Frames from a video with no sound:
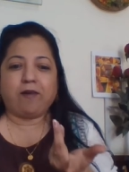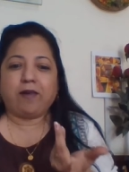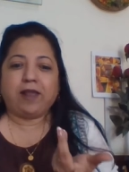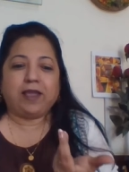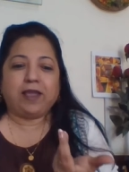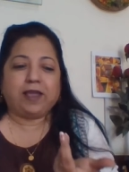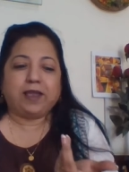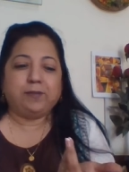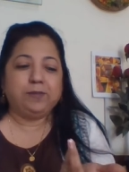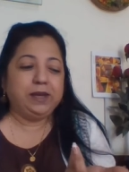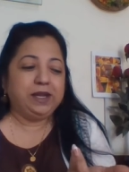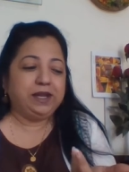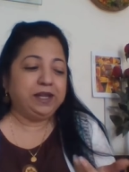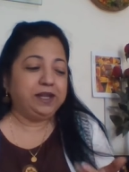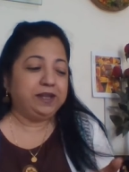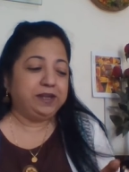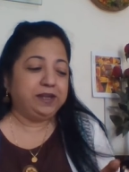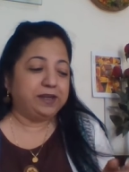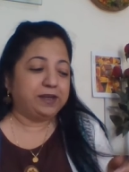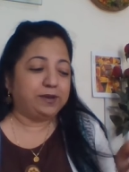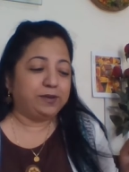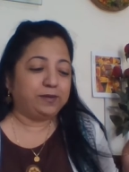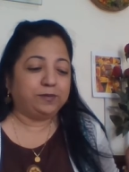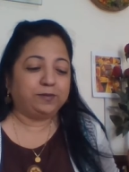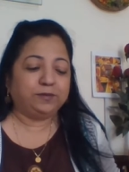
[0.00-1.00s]
like I'm eating
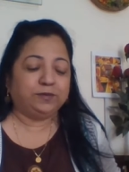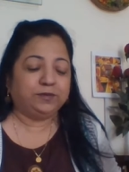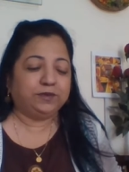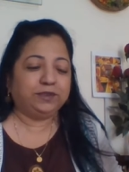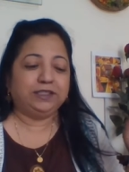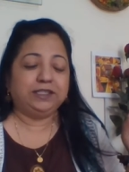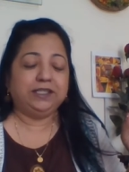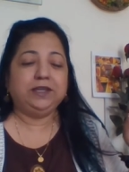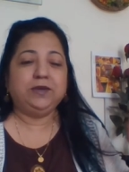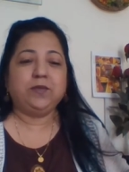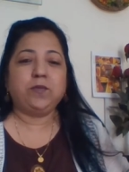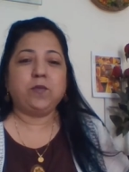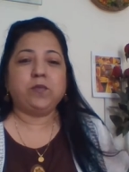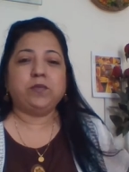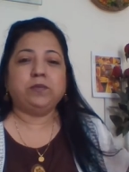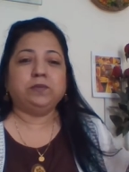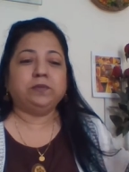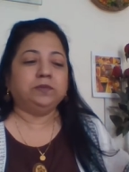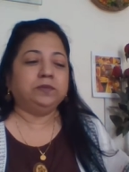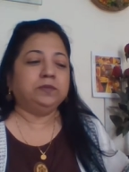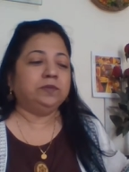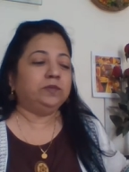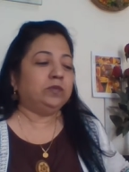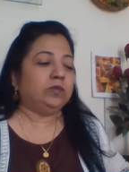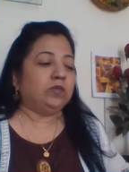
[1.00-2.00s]
now. See,
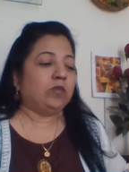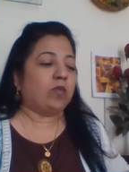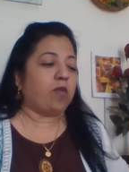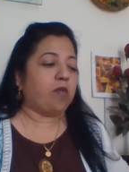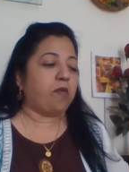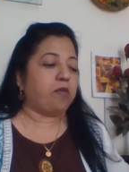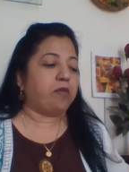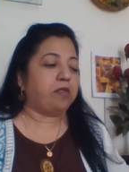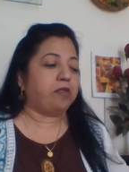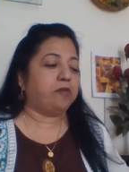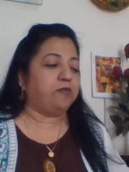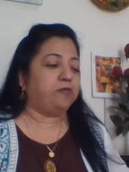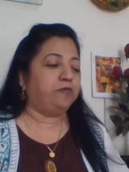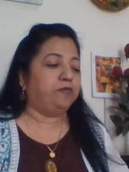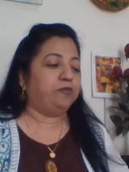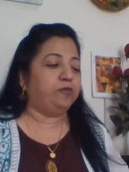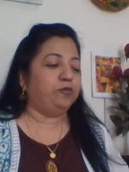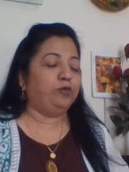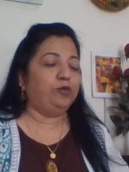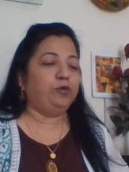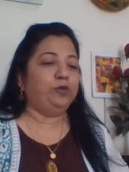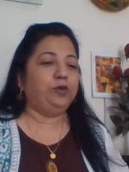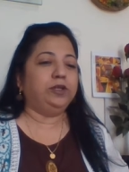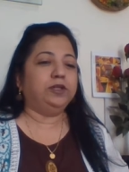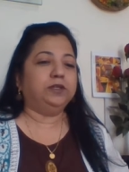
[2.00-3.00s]
the
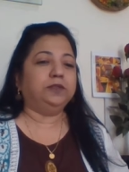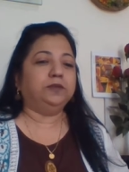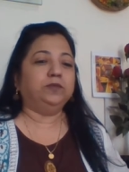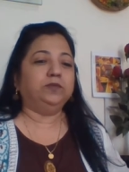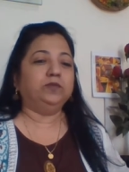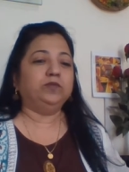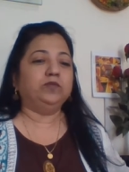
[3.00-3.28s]
food,